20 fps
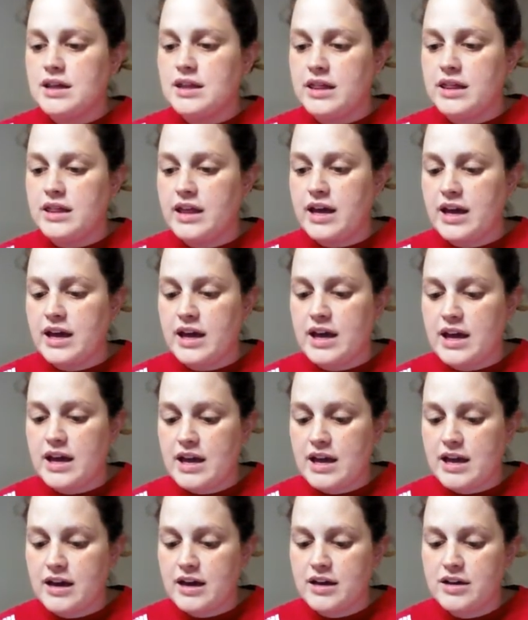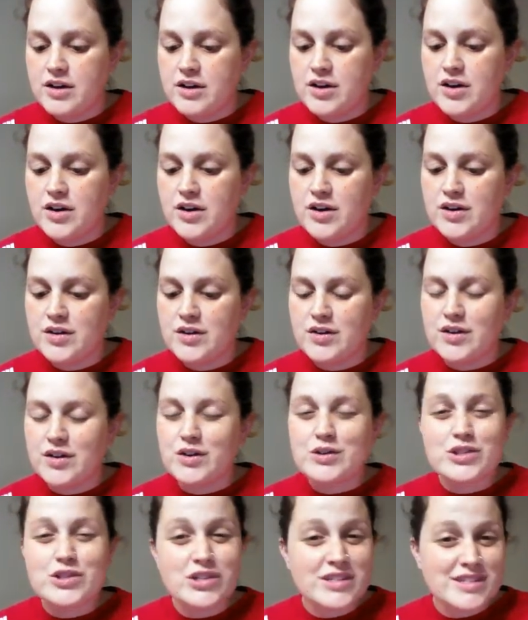They
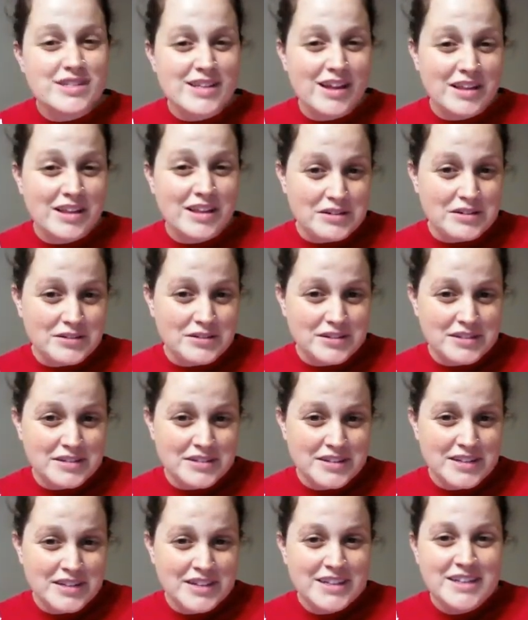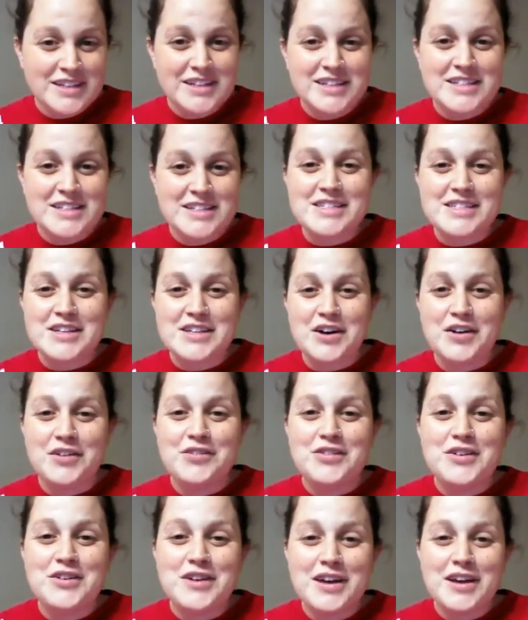usually sell out, so
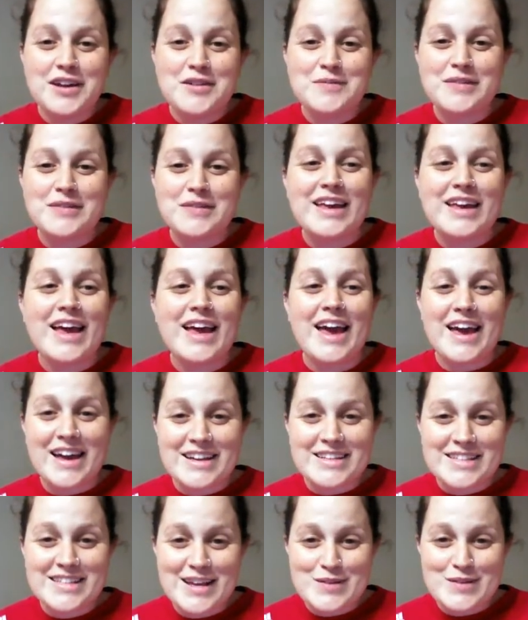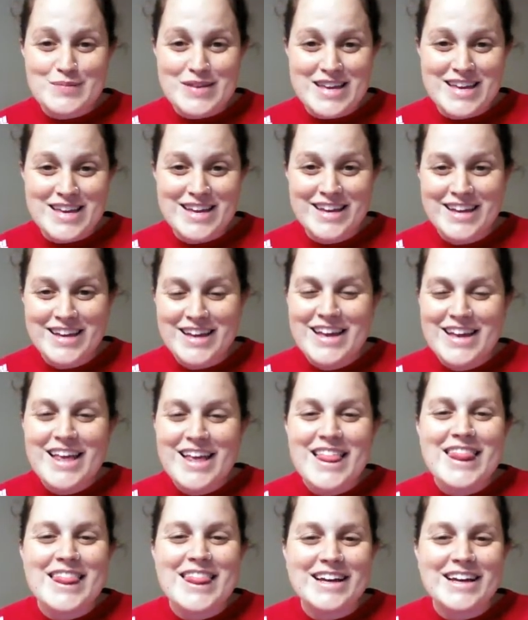if you get them like ASAP,
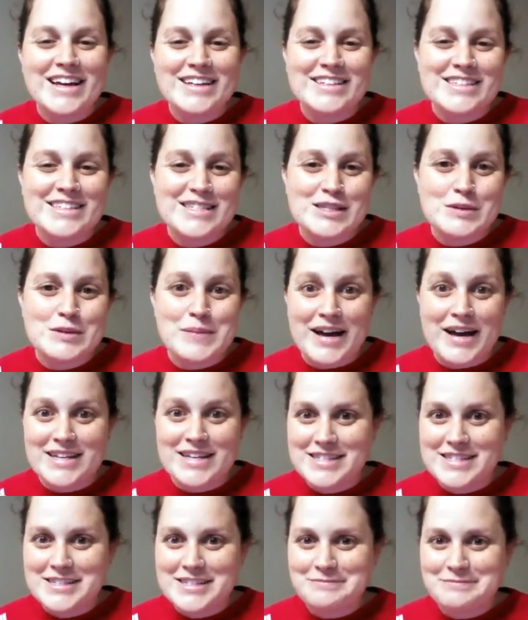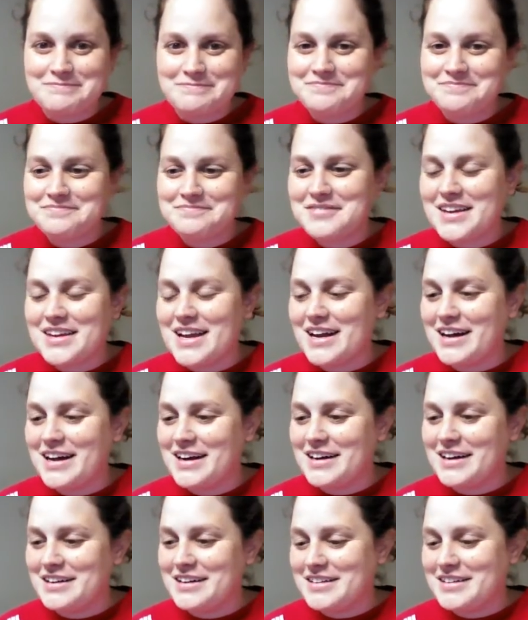that's the best.
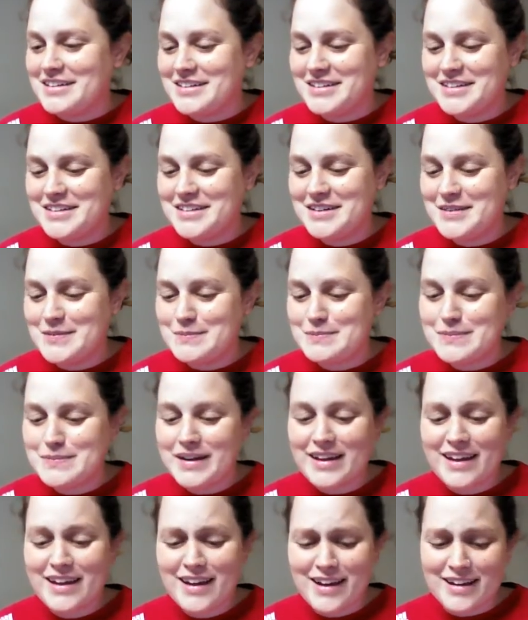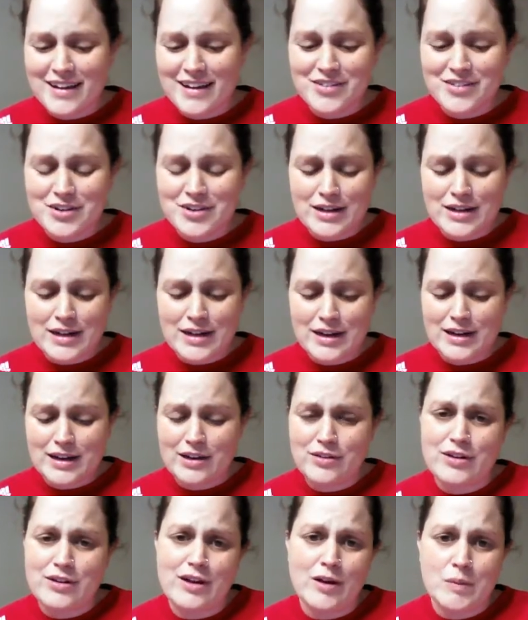But yeah, if you need any
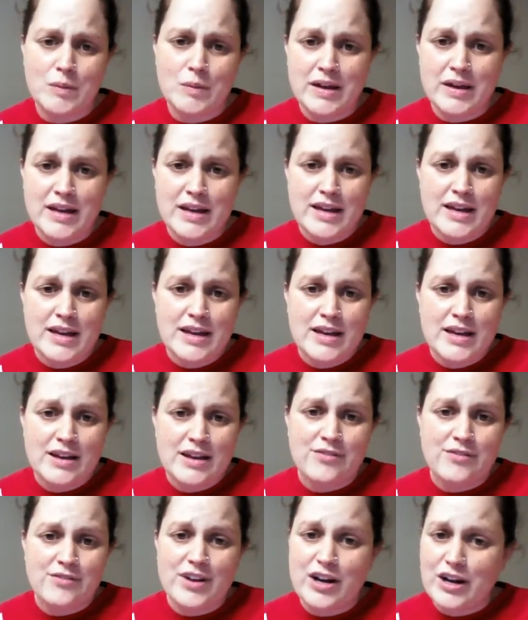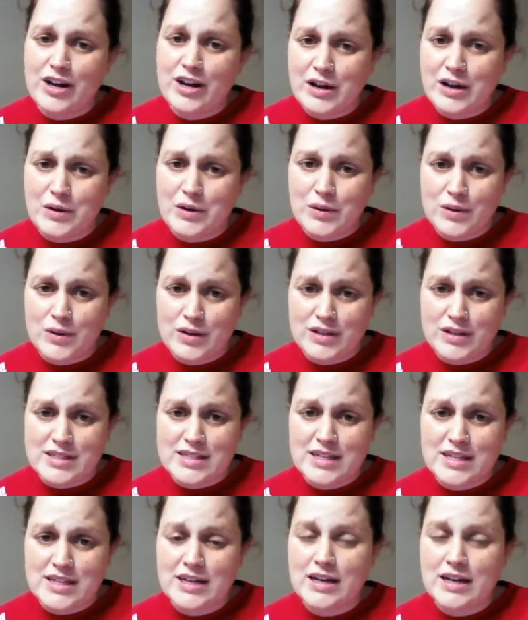other help figuring out goals,